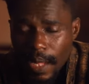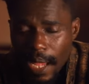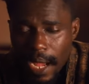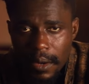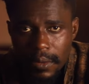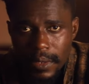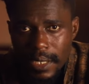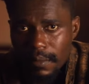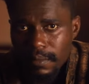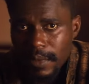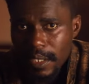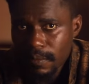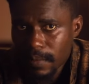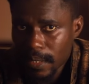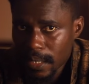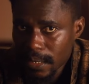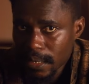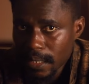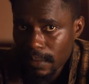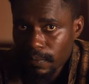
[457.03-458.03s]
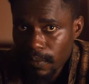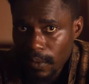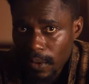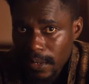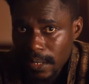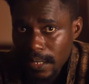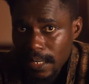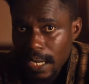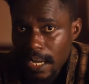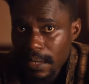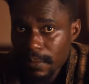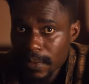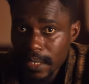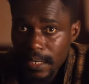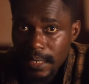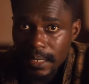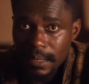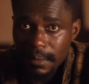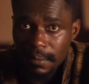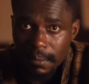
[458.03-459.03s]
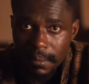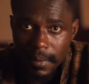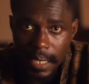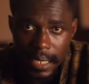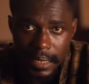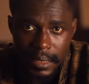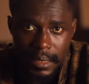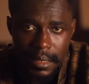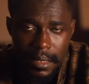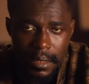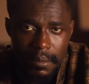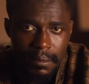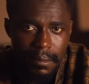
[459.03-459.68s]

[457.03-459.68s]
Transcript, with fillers: I would have given it a 4 star rating, but